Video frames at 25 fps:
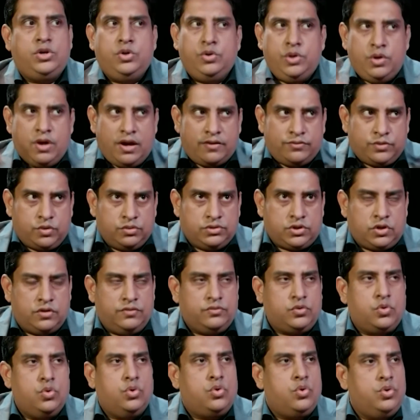do you have to sort
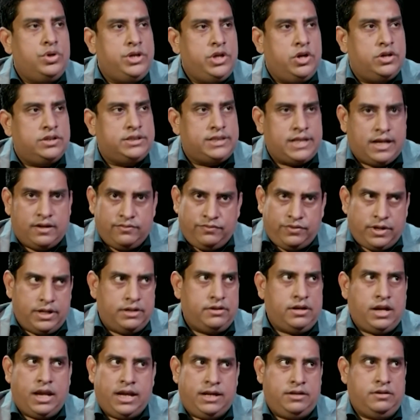of cocoon yourself
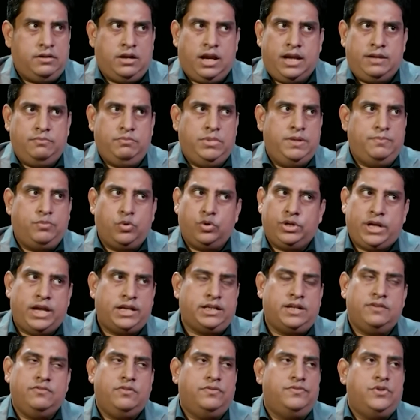and be
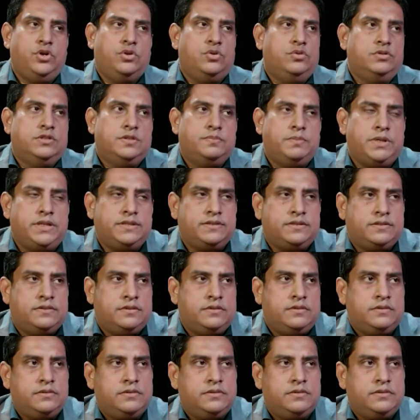protective of your own space?